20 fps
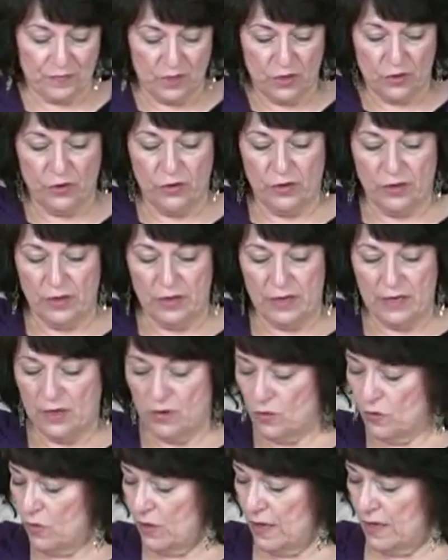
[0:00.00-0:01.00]
you're going to need
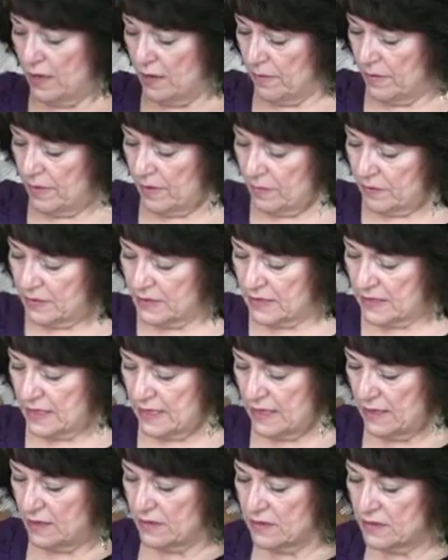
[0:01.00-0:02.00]
quite a bit of
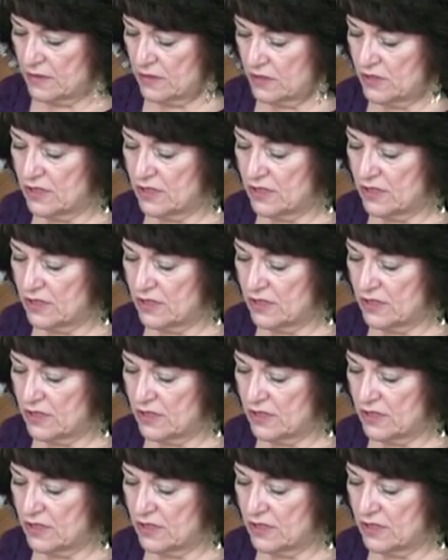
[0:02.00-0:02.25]
potatoes to